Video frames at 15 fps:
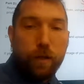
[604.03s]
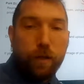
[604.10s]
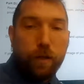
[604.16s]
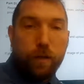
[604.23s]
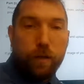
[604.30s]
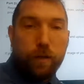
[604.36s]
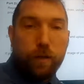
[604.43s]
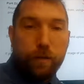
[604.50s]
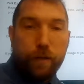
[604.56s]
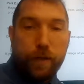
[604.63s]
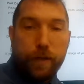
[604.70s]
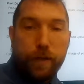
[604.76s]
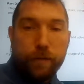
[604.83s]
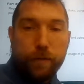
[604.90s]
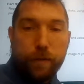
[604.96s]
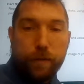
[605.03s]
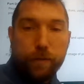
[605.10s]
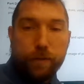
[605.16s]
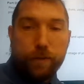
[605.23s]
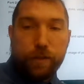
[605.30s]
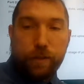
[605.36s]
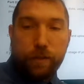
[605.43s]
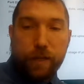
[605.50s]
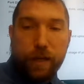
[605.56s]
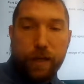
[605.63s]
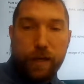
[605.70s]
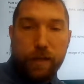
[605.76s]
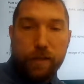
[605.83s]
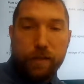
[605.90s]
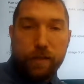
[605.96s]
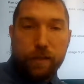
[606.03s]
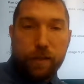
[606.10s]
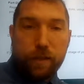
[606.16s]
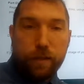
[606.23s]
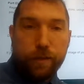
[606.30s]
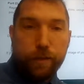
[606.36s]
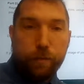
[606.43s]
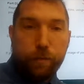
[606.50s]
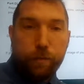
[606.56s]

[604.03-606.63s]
All right, now we'll see you guys in a little bit.